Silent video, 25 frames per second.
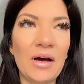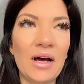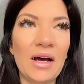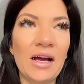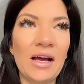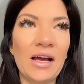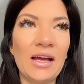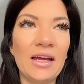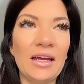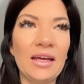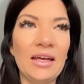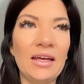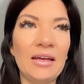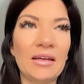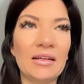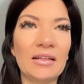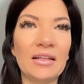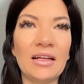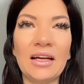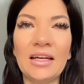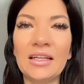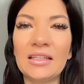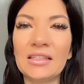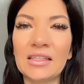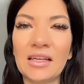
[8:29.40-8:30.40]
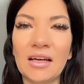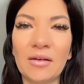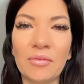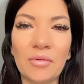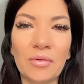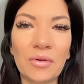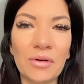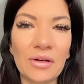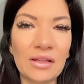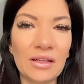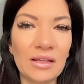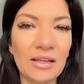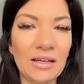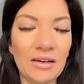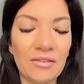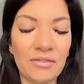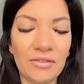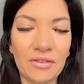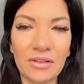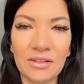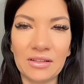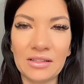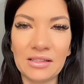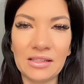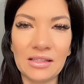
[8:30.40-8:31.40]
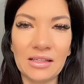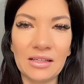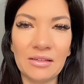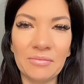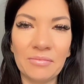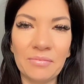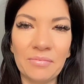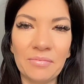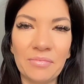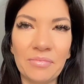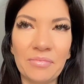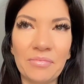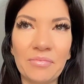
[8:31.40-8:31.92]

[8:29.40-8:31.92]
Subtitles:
My clients come quickly and effortlessly.